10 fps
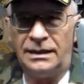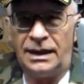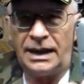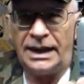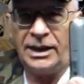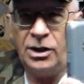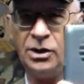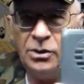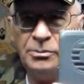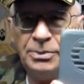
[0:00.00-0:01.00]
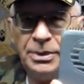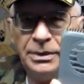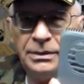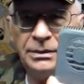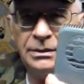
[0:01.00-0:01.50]
I hope
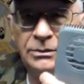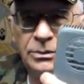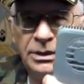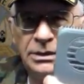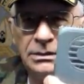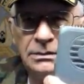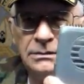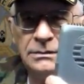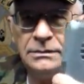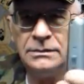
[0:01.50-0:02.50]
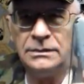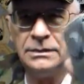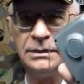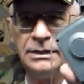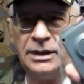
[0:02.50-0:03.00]
will
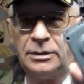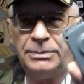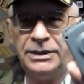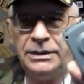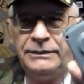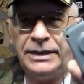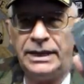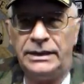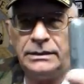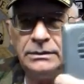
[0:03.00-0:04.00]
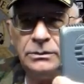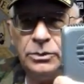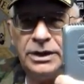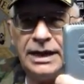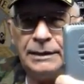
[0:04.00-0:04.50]
help alleviate
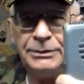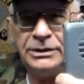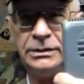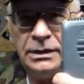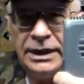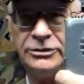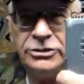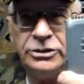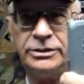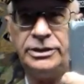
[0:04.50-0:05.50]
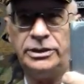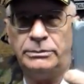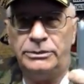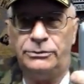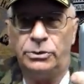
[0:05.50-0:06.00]
what happened last year and the year
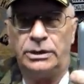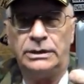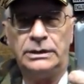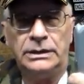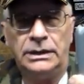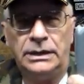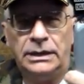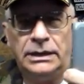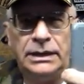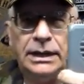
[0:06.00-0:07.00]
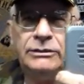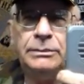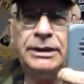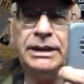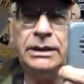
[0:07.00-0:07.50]
before. Now,
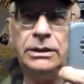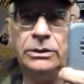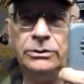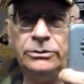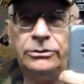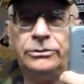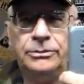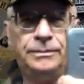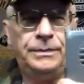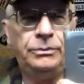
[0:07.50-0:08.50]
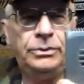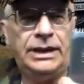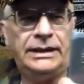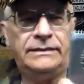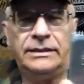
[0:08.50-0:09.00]
everybody knows we
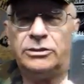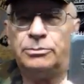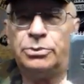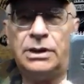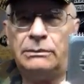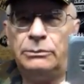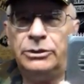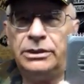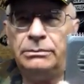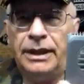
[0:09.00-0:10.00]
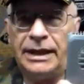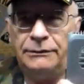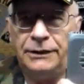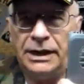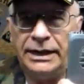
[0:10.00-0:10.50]
had such a problem with the black
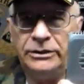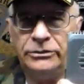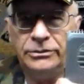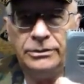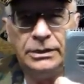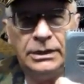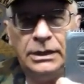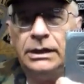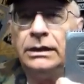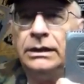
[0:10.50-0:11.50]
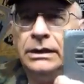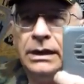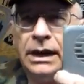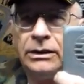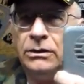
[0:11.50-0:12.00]
flies,
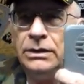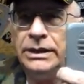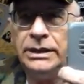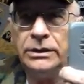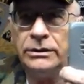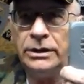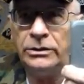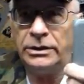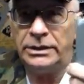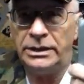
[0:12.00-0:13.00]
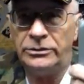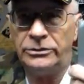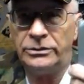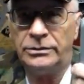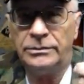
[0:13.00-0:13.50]
not only here in the
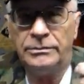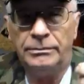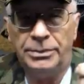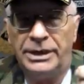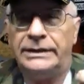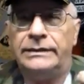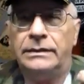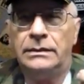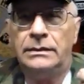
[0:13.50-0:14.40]
Northeast, but